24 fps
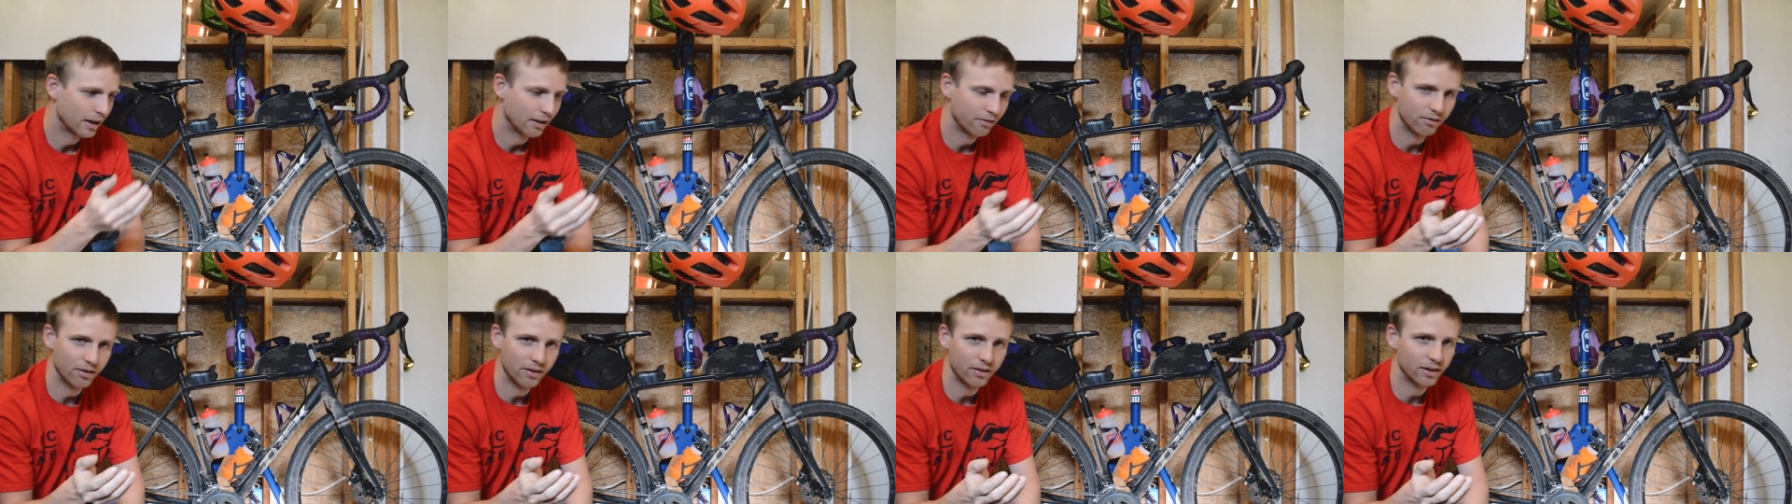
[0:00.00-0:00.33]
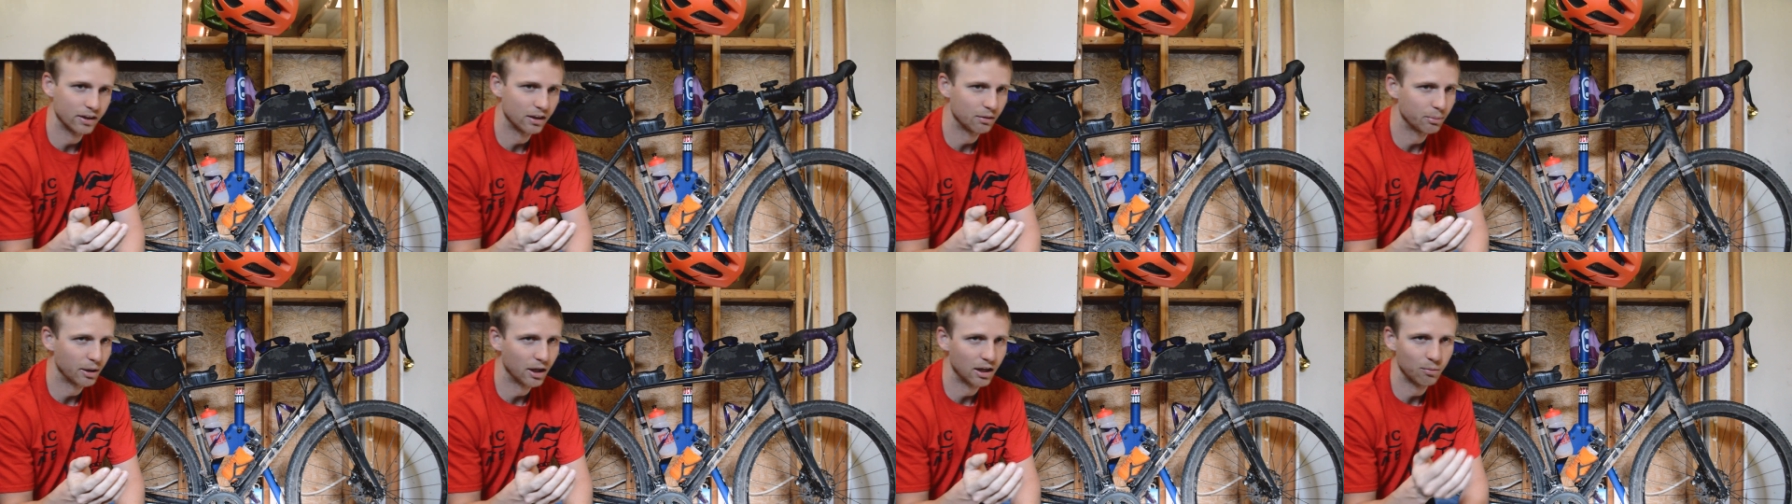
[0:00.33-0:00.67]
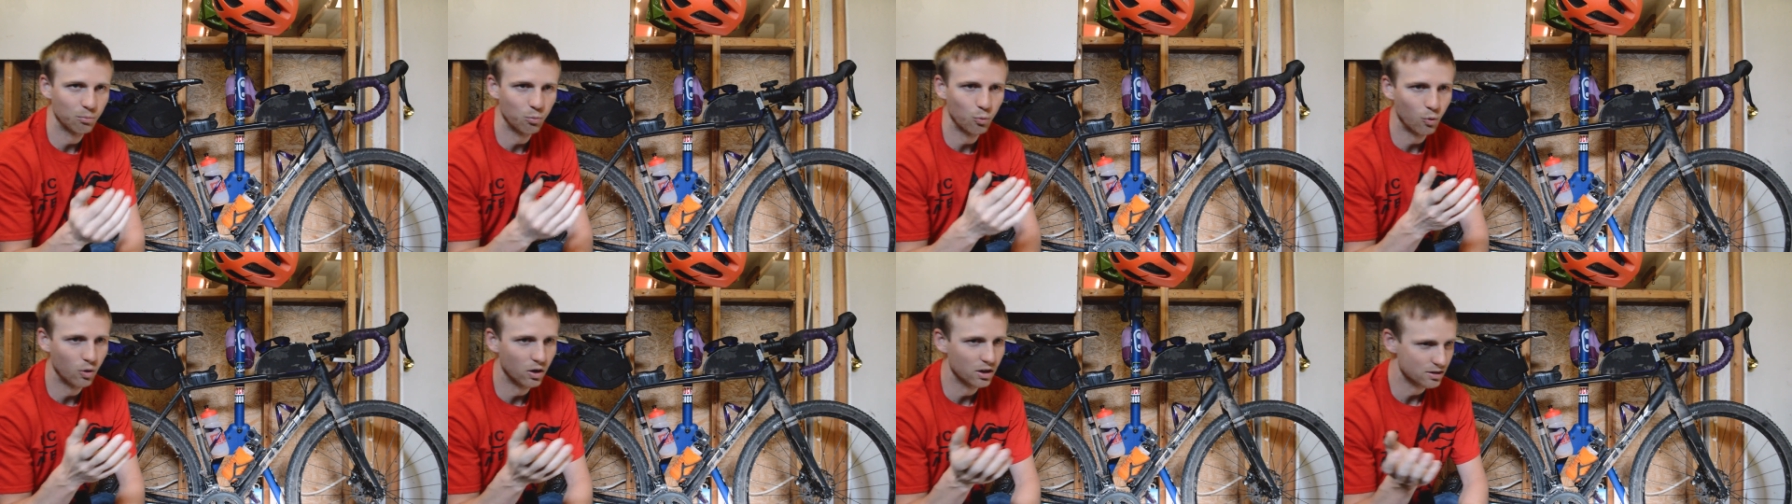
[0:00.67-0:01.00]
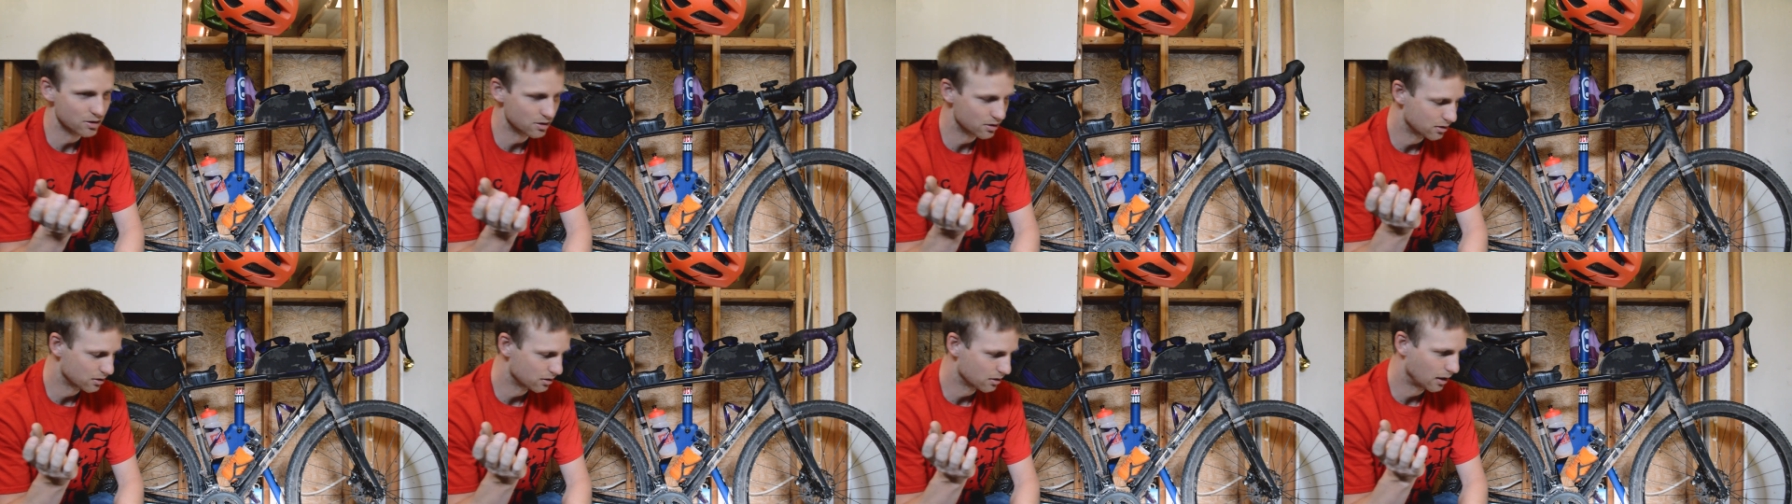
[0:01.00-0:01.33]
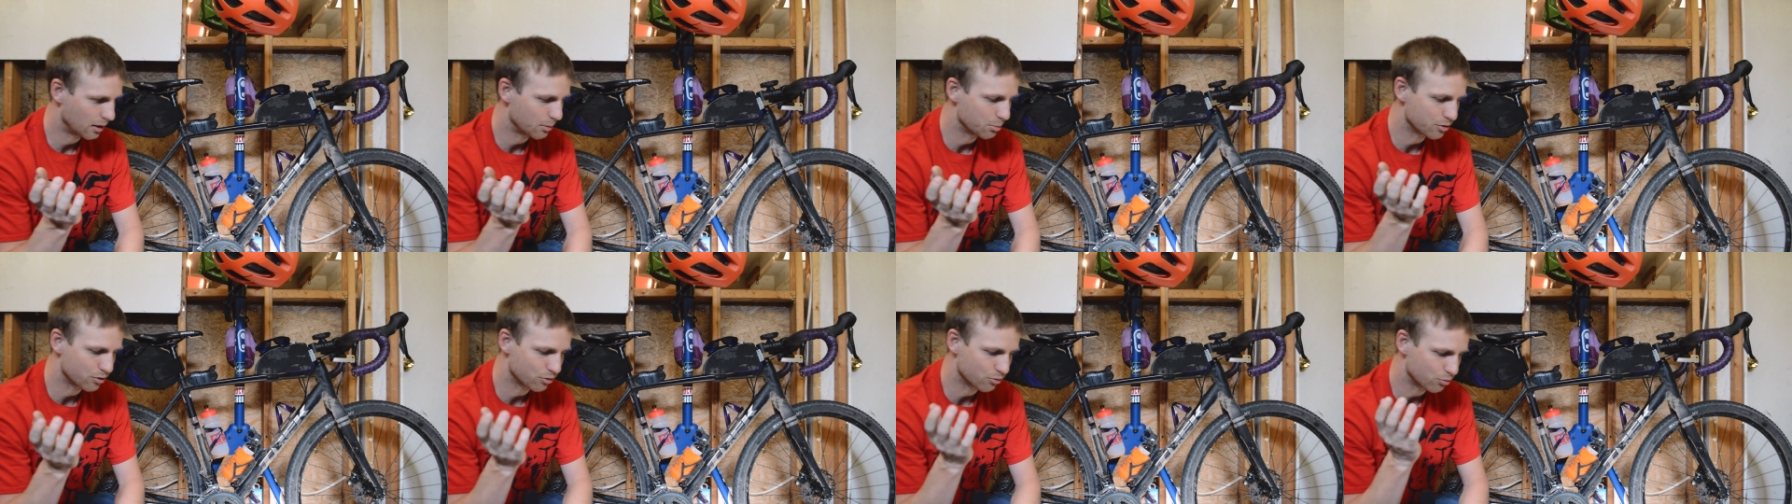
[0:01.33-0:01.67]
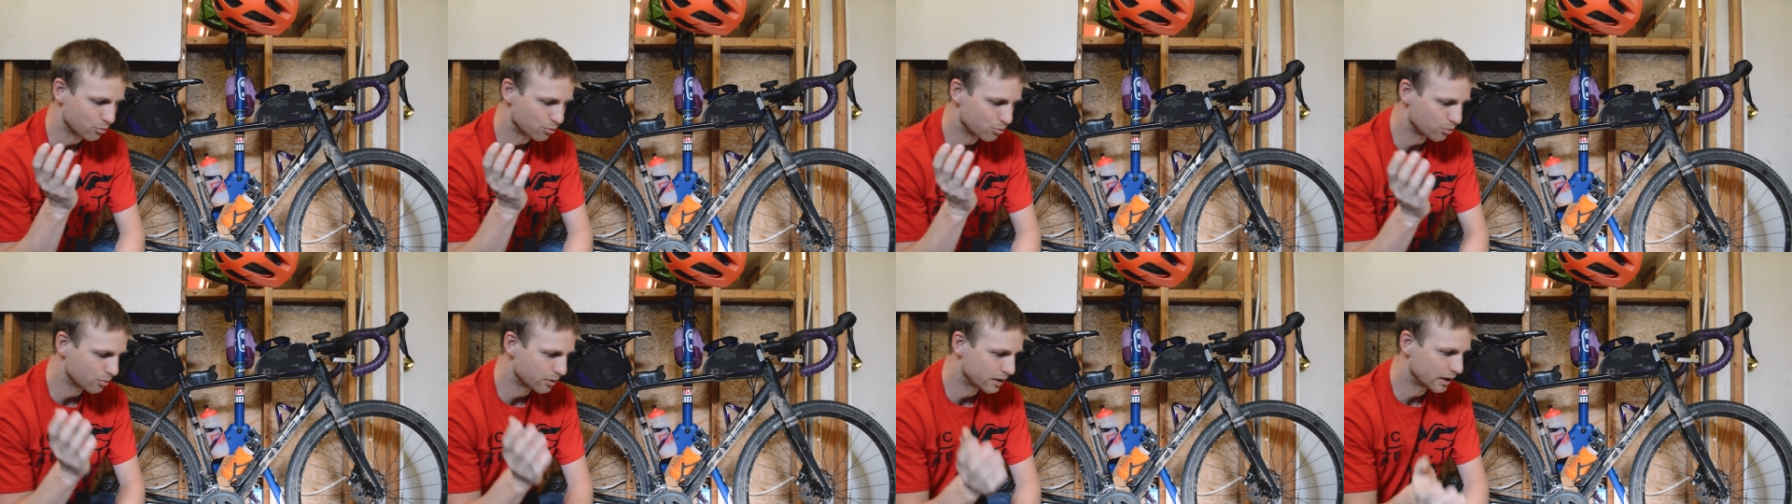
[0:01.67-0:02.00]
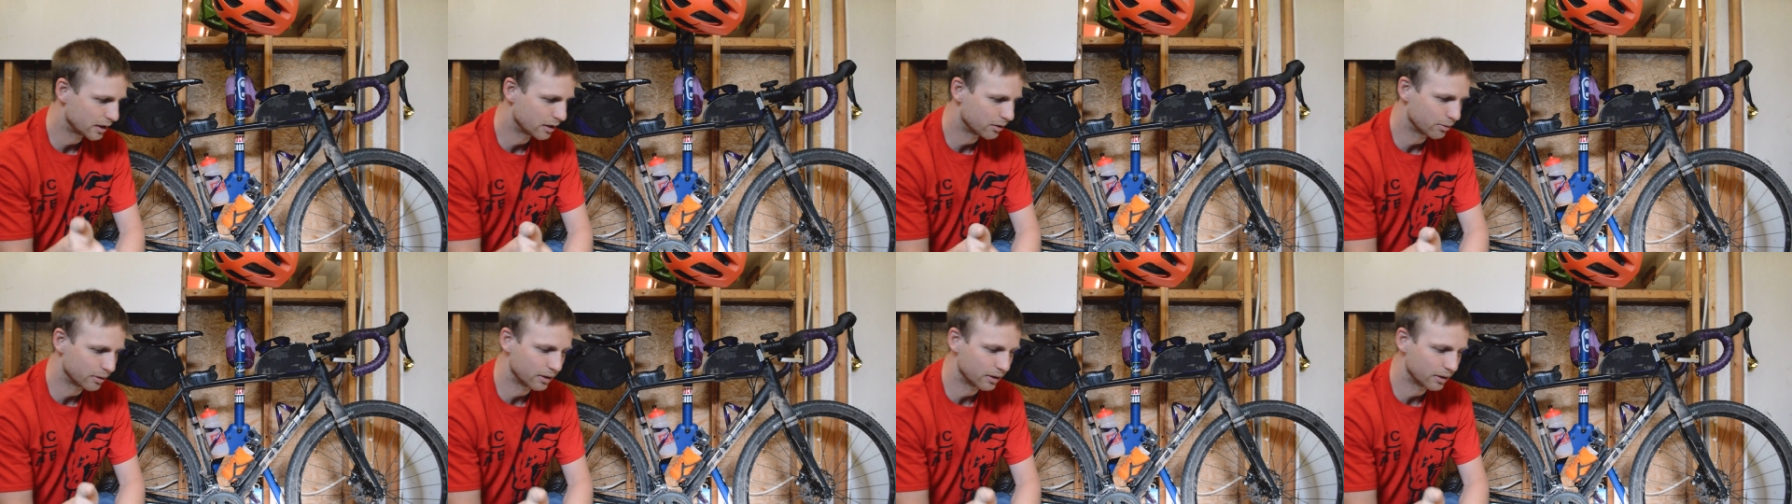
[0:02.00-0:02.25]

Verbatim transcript: have to think about them once. I was really,